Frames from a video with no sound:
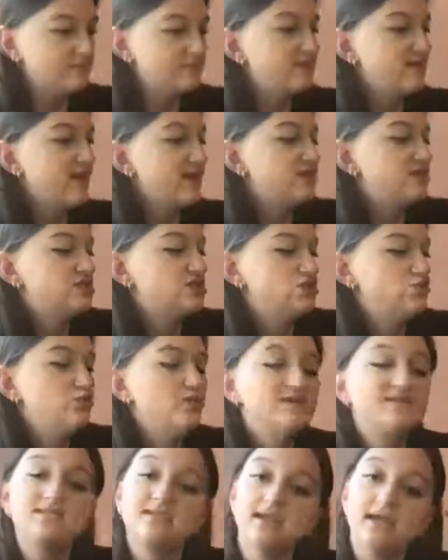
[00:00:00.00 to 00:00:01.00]
that's
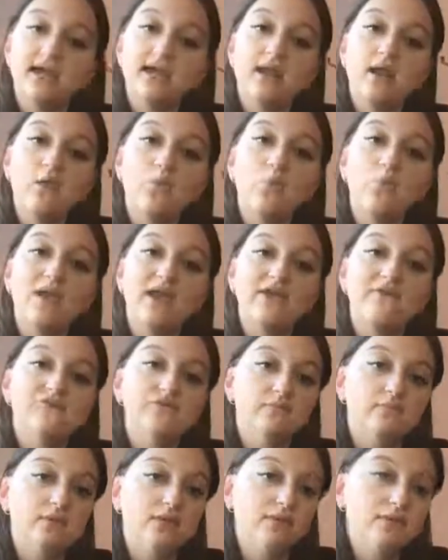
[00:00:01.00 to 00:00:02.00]
twisting it away
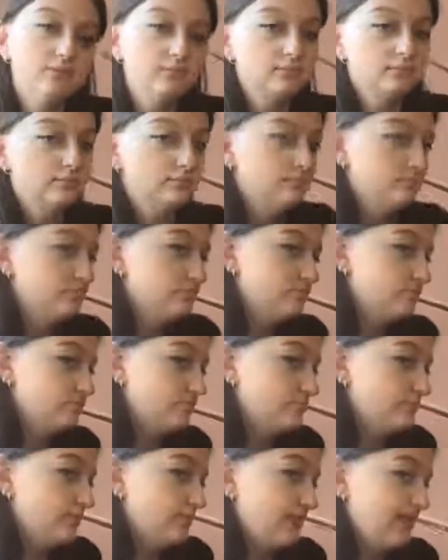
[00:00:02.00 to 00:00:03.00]
from you,
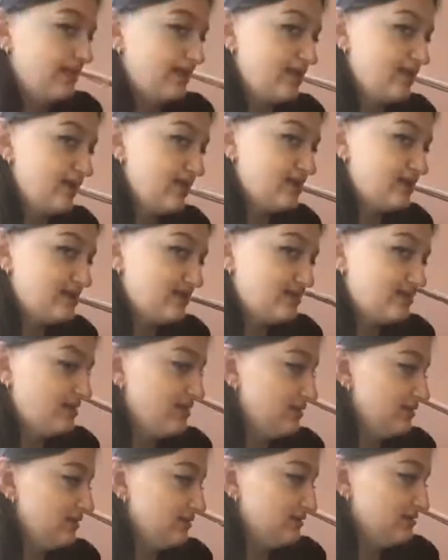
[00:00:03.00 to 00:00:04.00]
like this.
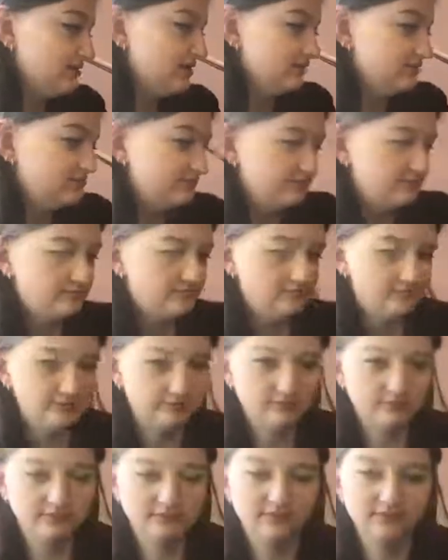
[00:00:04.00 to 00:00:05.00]

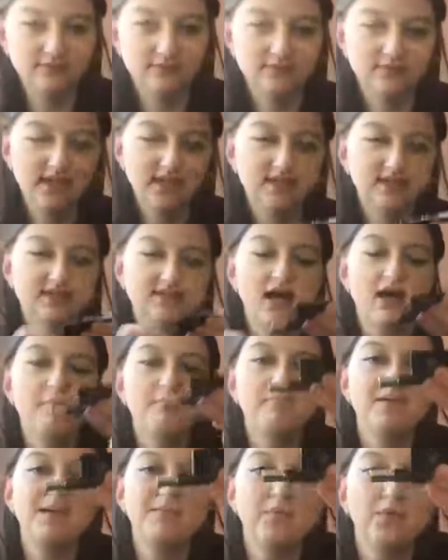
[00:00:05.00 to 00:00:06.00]
Now,
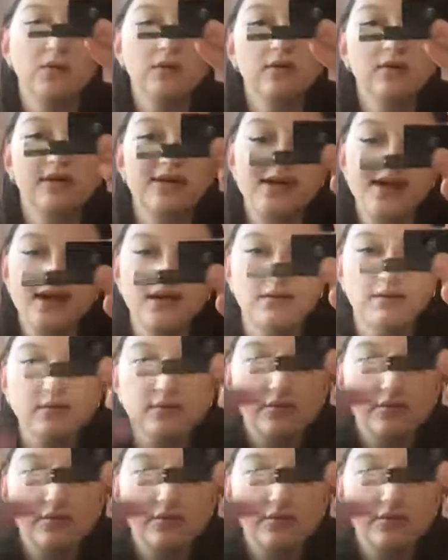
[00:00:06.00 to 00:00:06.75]
some people can't